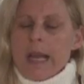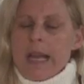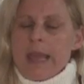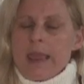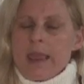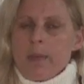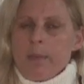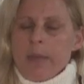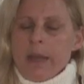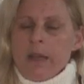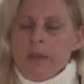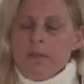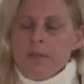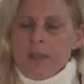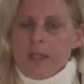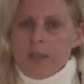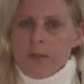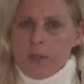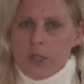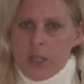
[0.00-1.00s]
The
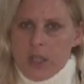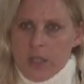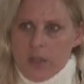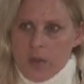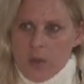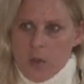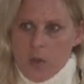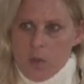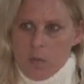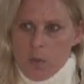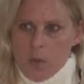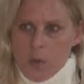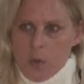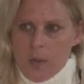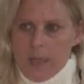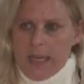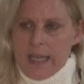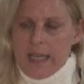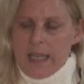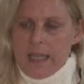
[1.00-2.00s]
benefits for
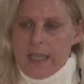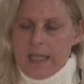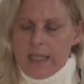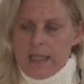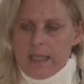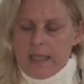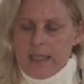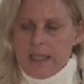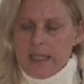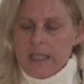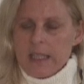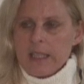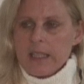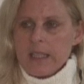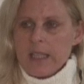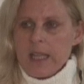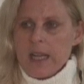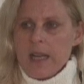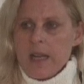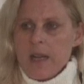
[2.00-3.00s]
geothermal is,
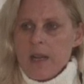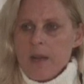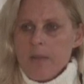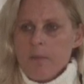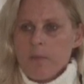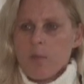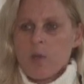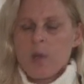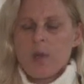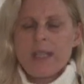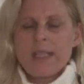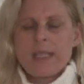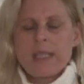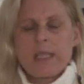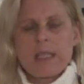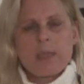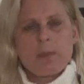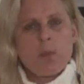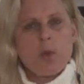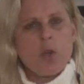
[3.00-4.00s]
well,
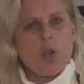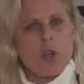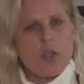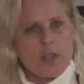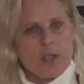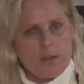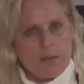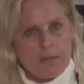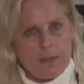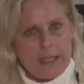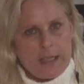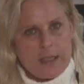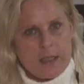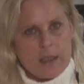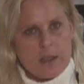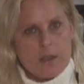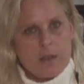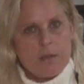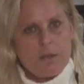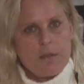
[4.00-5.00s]
it's more cost
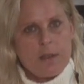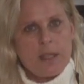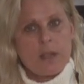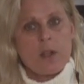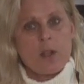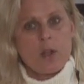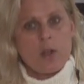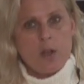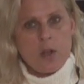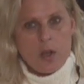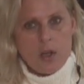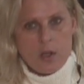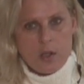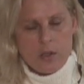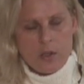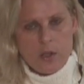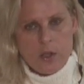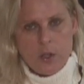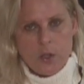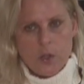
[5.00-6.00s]
effective in the
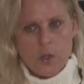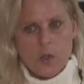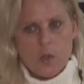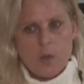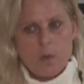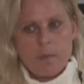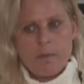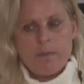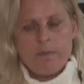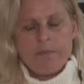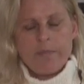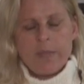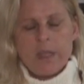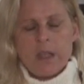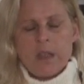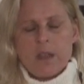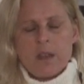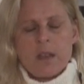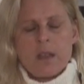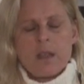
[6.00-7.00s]
long term
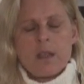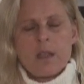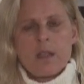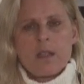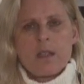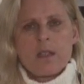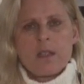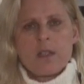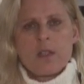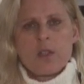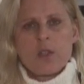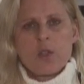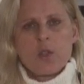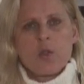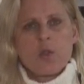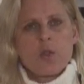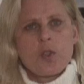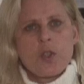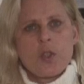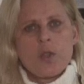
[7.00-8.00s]
than it is in the
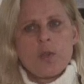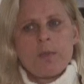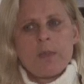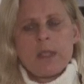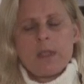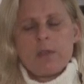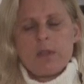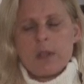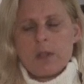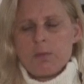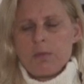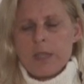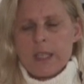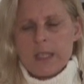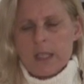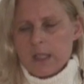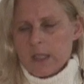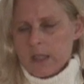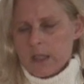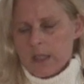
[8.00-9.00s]
short term than the
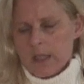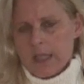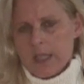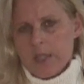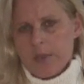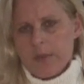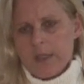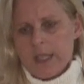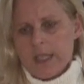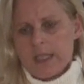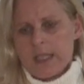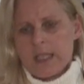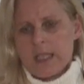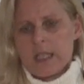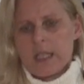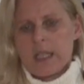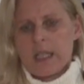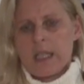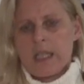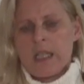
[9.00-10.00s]
regular
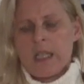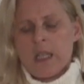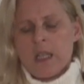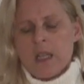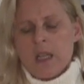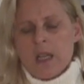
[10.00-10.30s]
HVAC.